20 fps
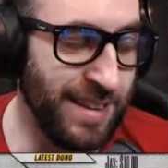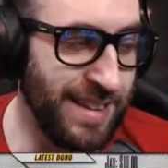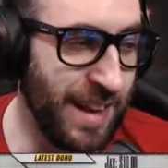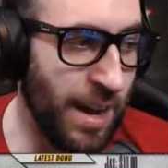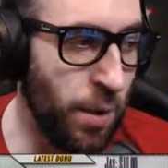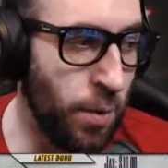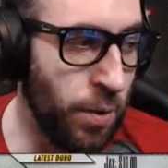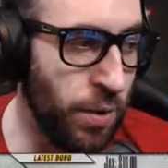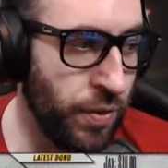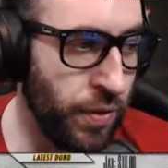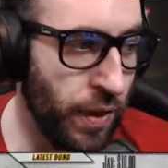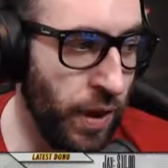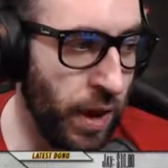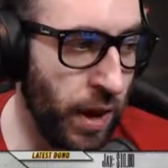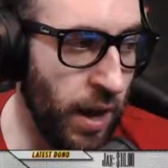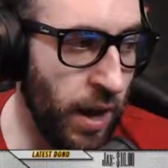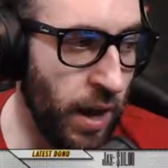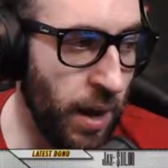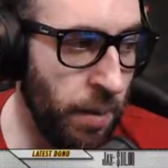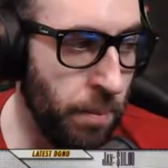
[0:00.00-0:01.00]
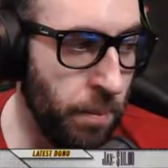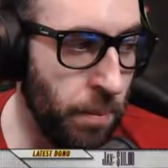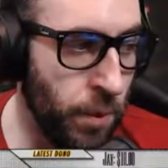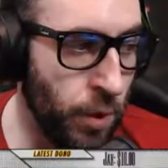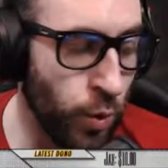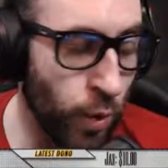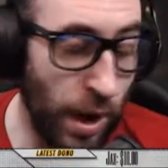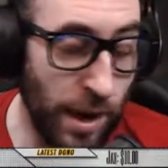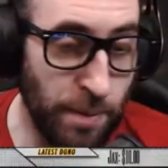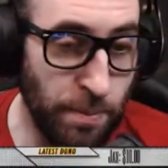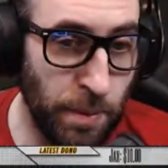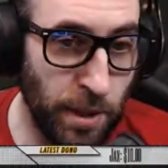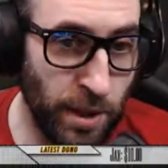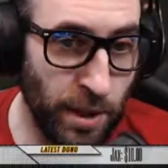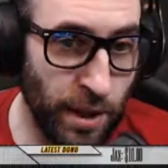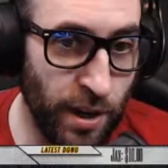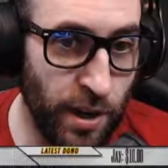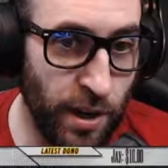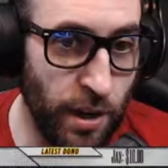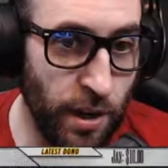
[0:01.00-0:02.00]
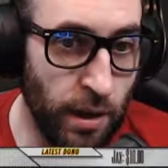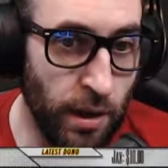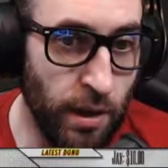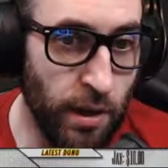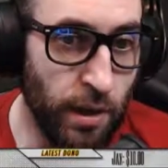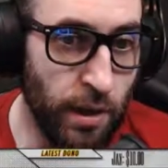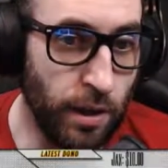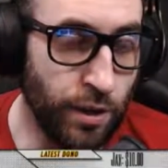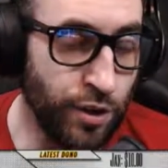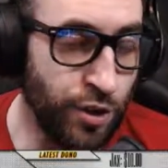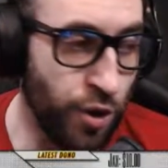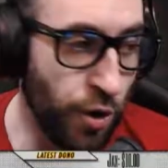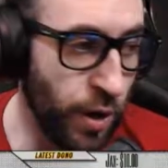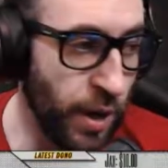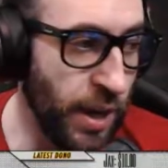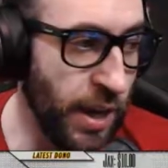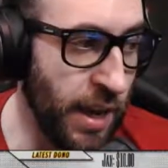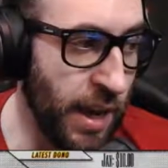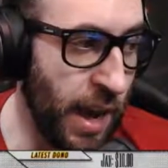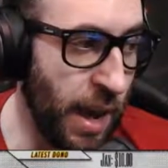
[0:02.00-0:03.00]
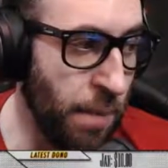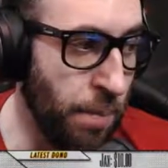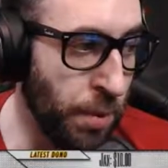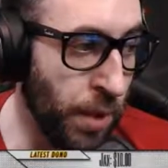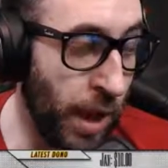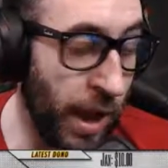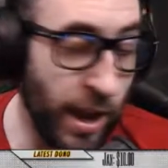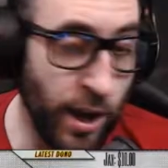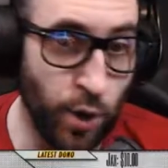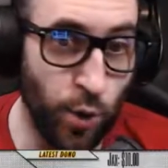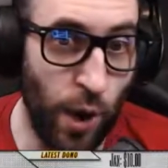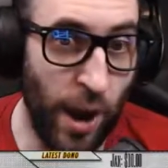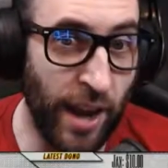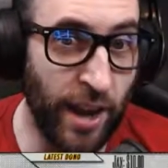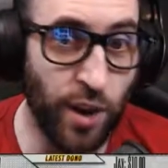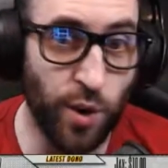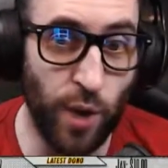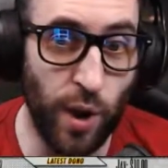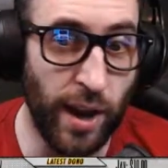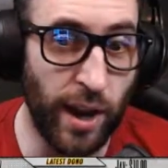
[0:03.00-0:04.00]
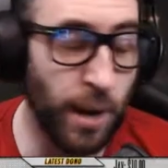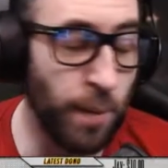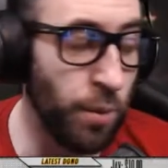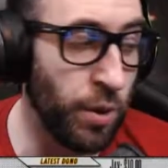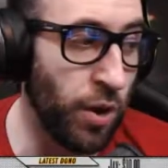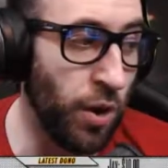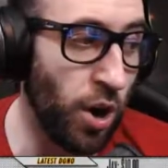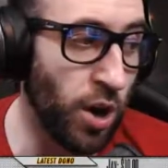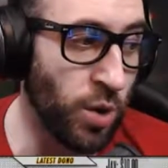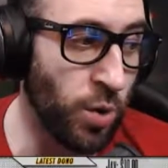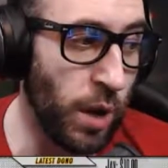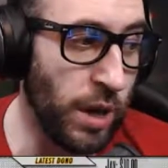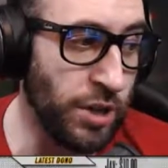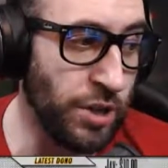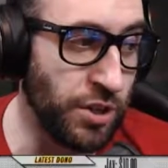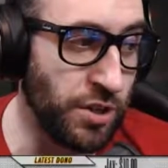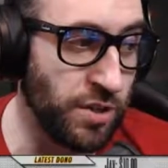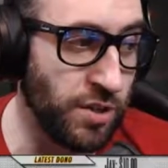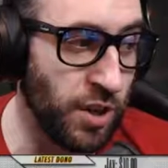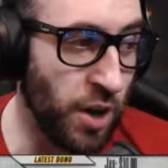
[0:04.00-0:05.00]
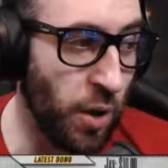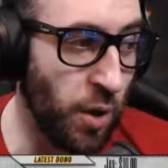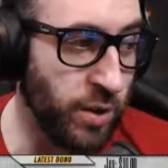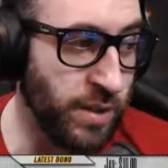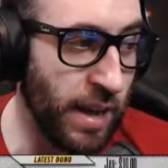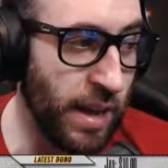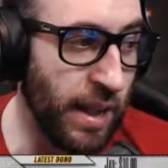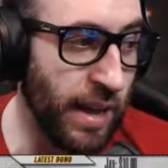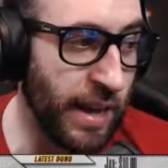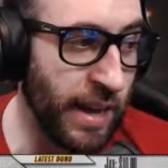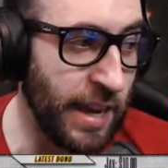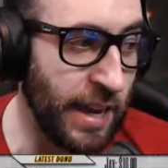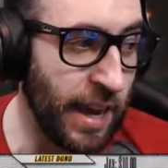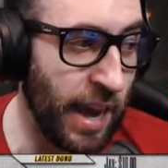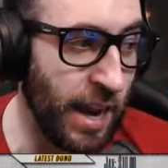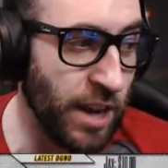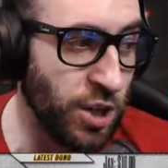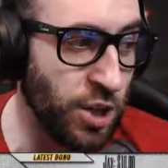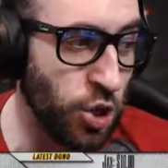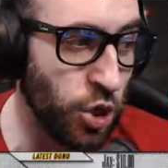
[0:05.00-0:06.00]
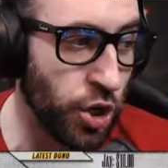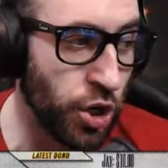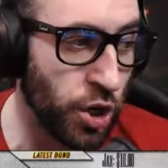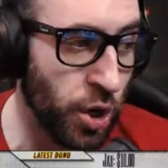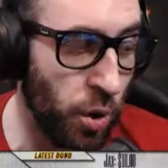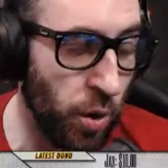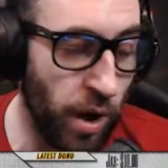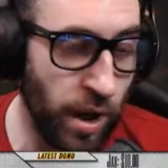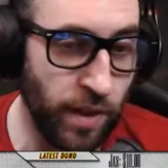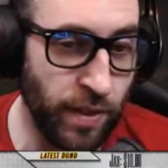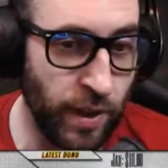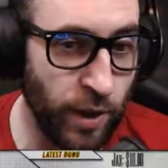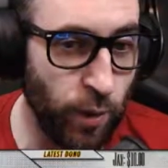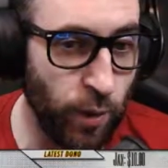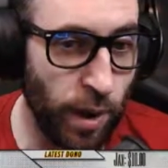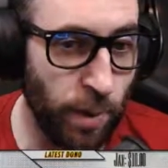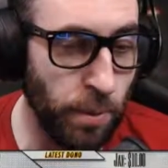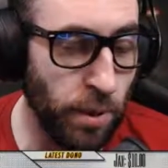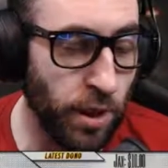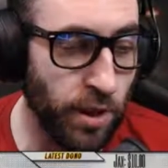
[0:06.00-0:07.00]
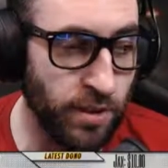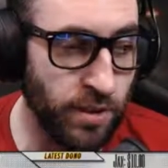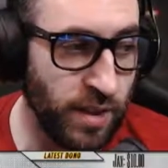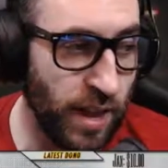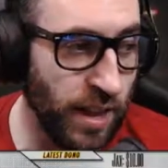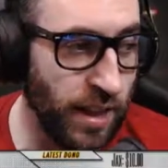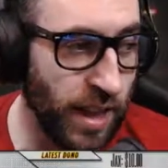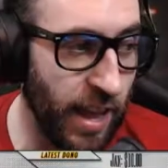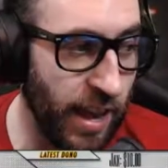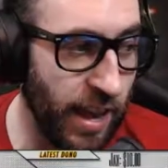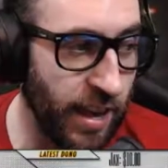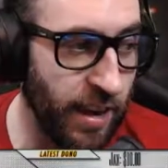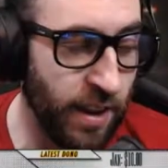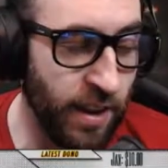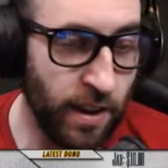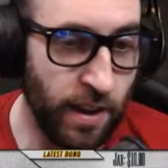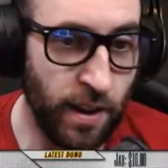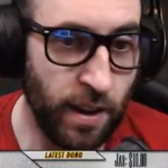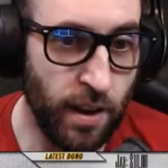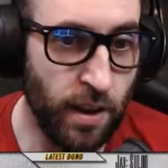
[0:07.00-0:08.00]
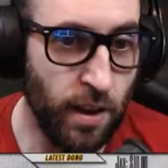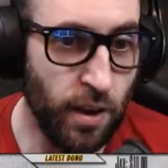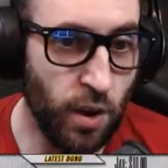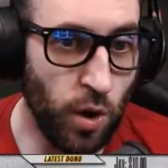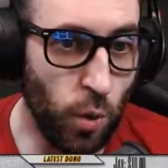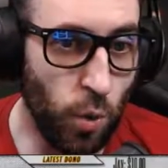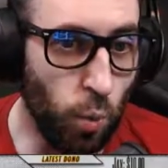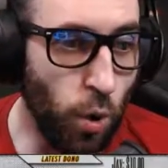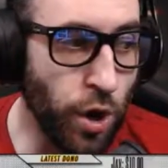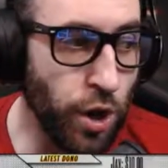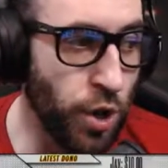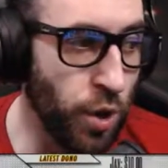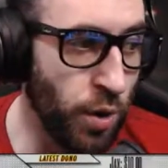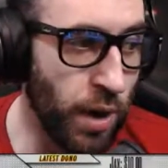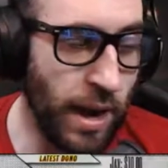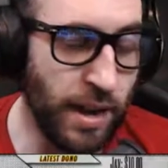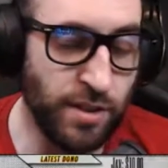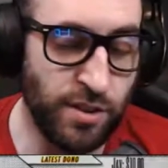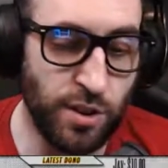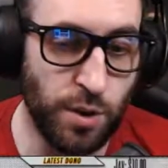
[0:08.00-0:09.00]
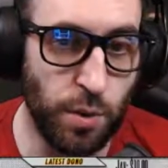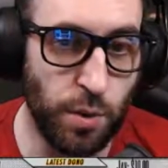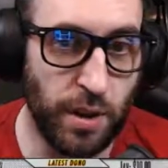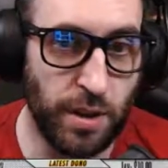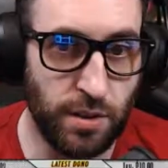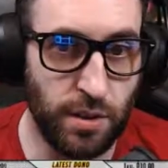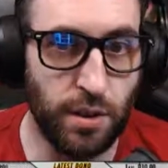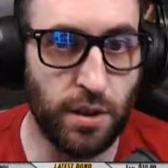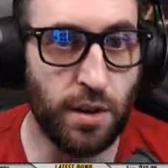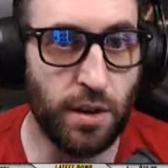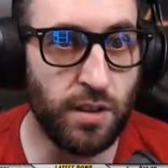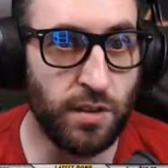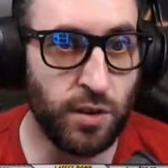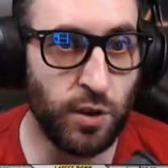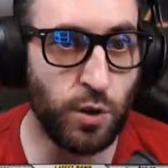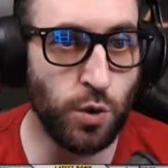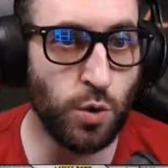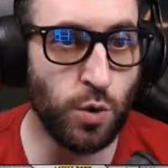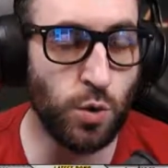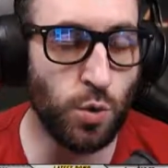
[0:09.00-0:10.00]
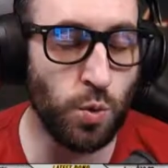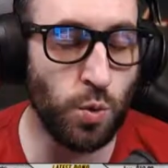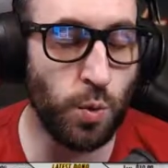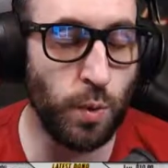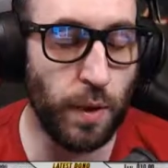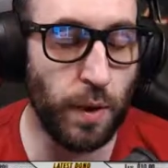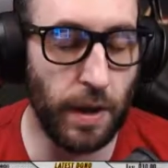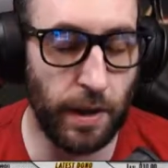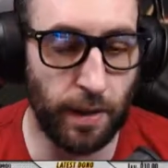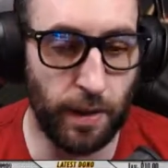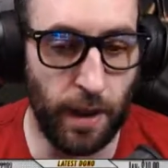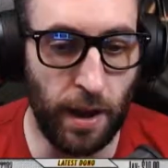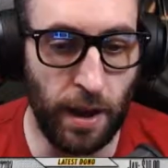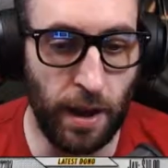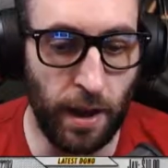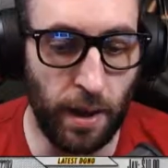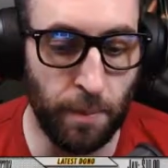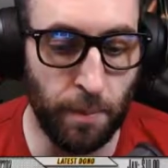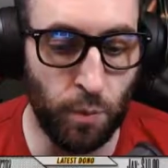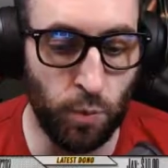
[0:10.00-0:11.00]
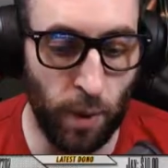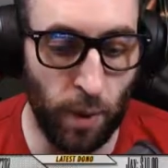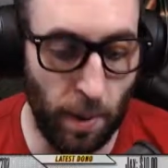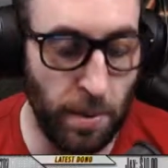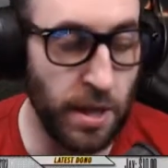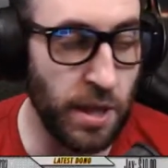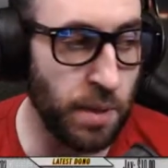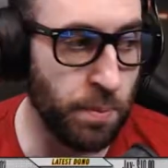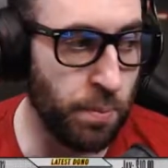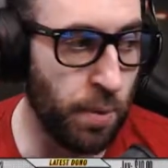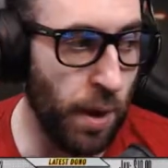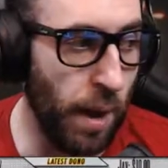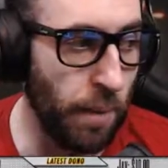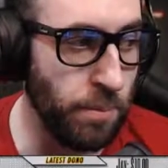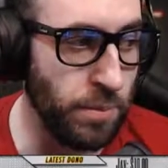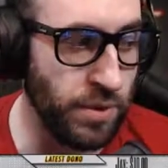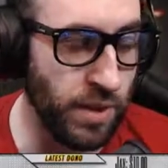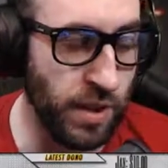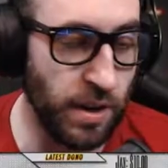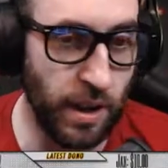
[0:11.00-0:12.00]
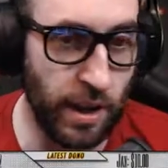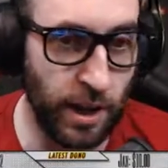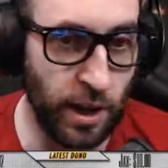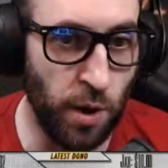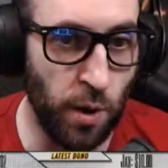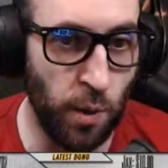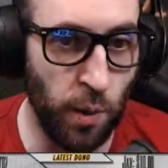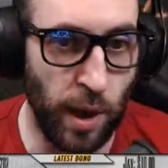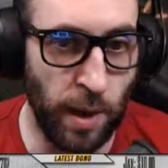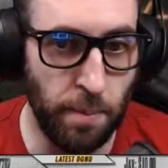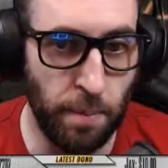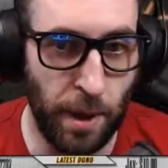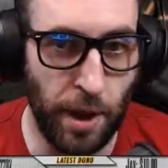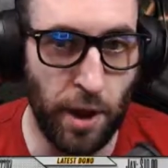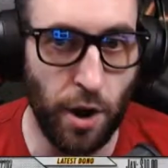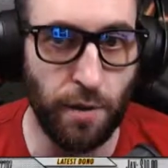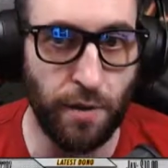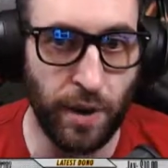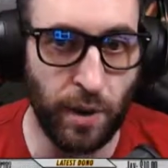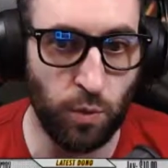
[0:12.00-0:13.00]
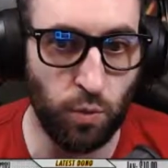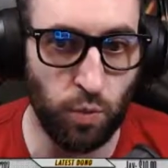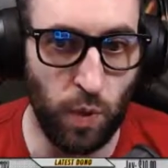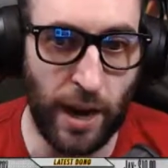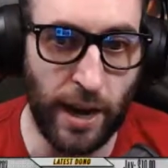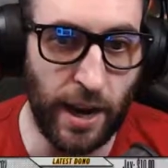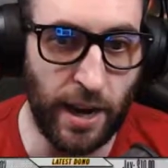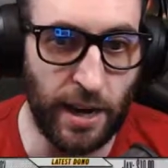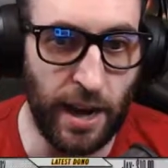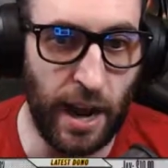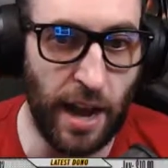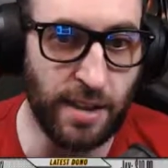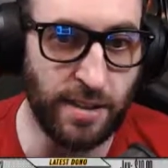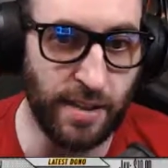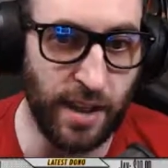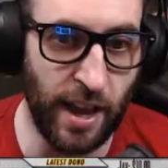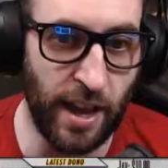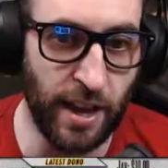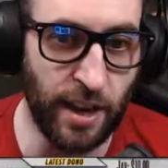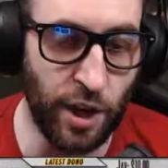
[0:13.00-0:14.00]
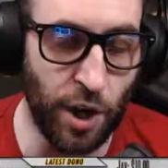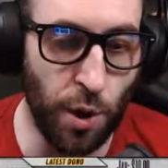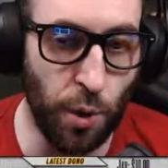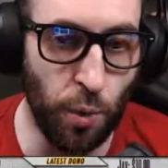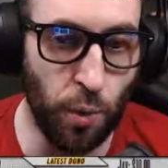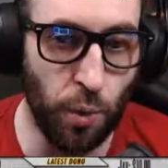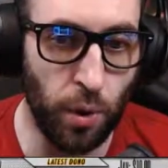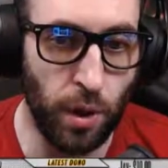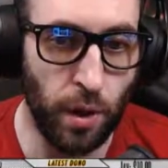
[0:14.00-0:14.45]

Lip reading: down with Greg Miller during EA Play, and Greg hit him with hard questions. You know, it's not like he kind of sugarcoated anything. Greg Miller said, like, what are you guys doing to remedy the problems? And, you know, and Ben Irving recognized that, you know,